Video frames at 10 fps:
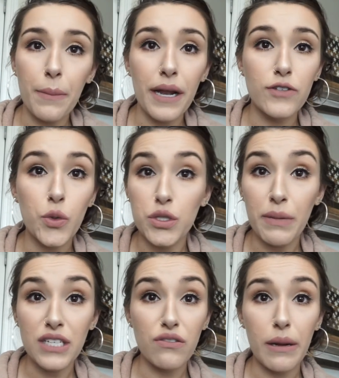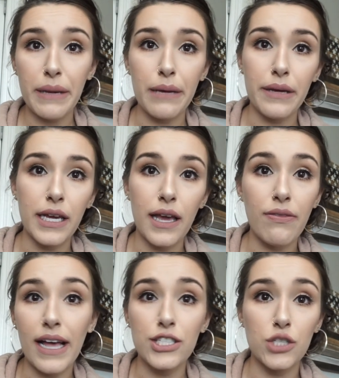I'm gonna have to do what's best for my baby. And
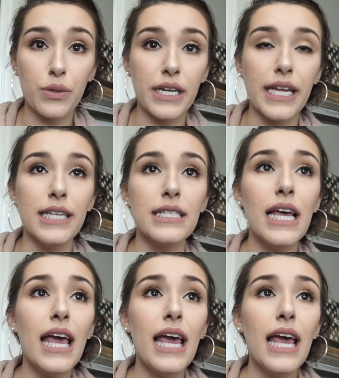that's just what it is.